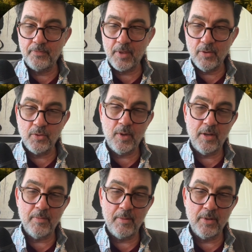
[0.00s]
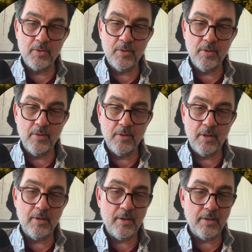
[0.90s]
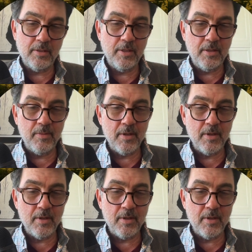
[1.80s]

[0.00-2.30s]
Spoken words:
I was created by Mistral AI team,